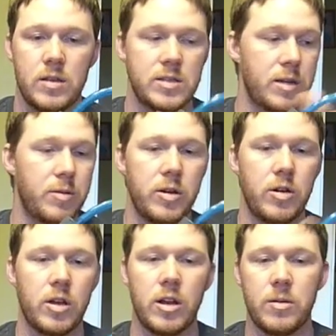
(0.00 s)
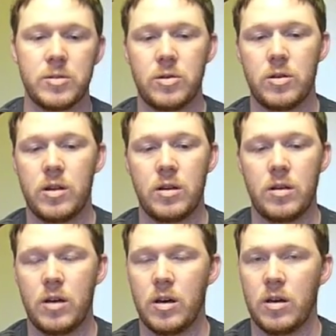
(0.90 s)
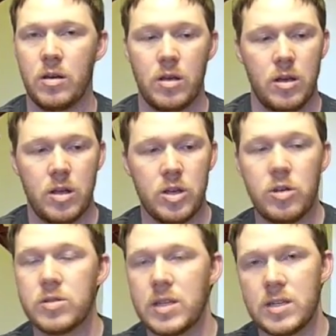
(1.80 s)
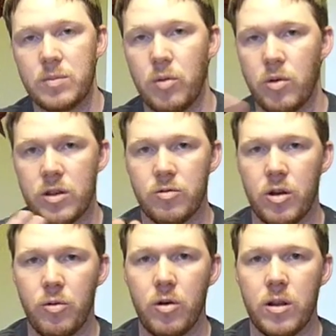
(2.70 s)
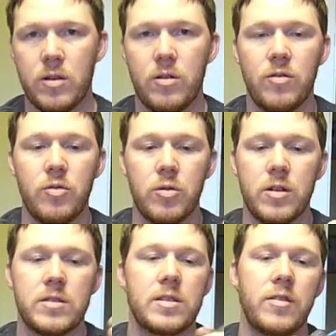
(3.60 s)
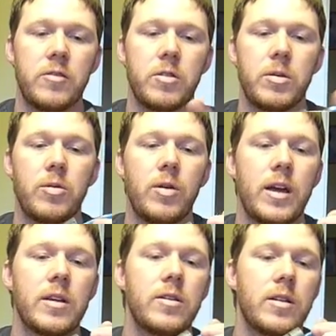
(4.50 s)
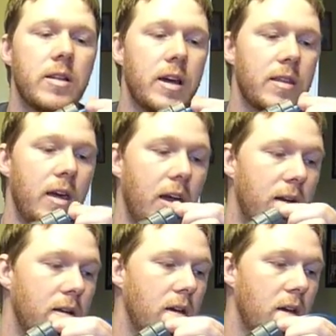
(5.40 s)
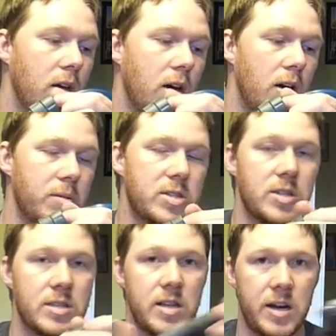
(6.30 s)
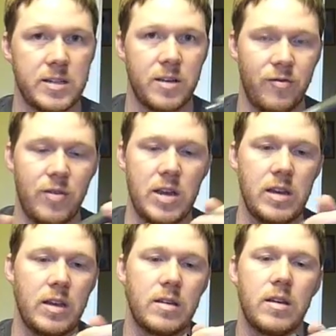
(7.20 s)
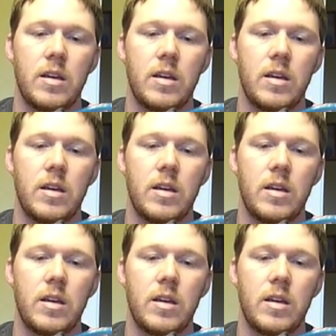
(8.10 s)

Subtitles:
simply hook it up to it and use this and point it to where you want it to, if you wanted to save a little bit of weight doing it like that. It's just not as convenient.